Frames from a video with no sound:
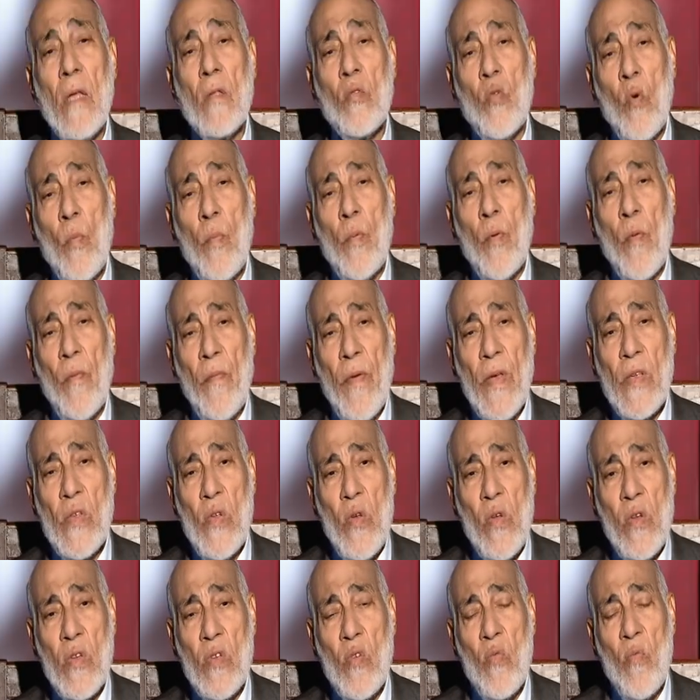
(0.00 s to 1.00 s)
two
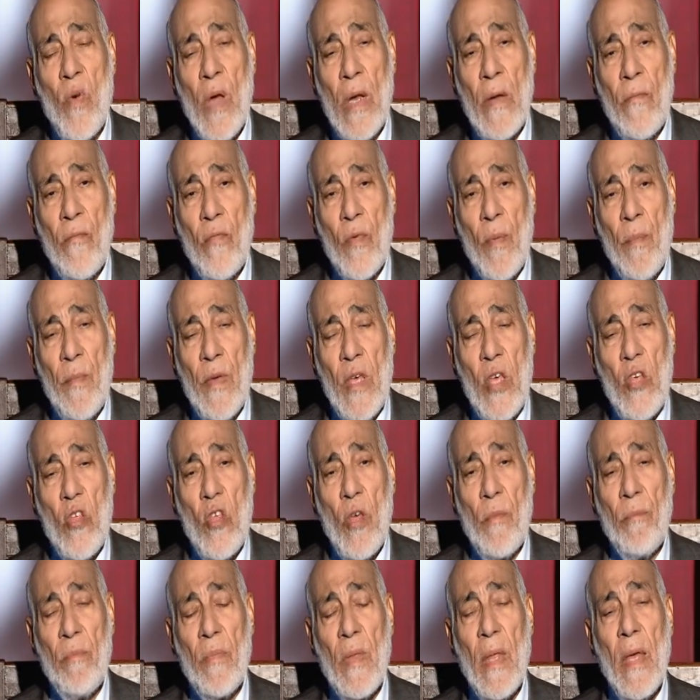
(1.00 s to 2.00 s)
professors, one from
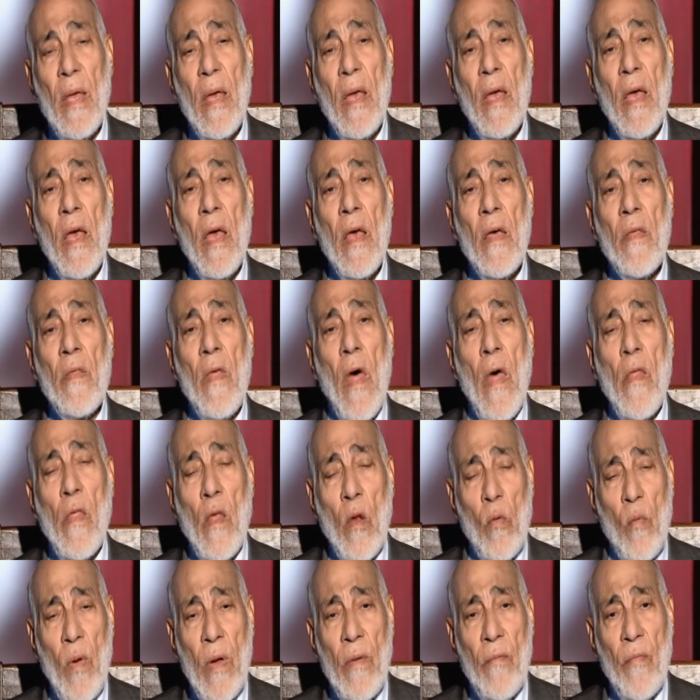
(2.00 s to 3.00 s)
Egypt, the other
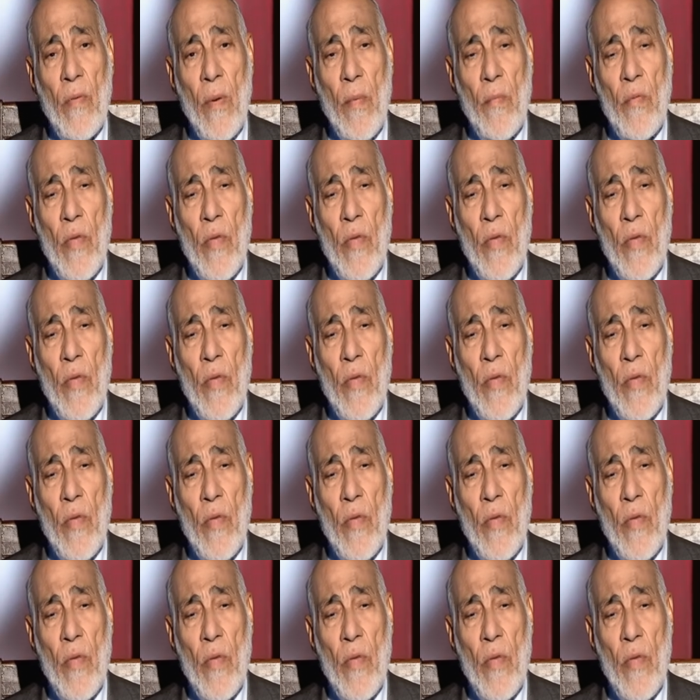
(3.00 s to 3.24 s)
one from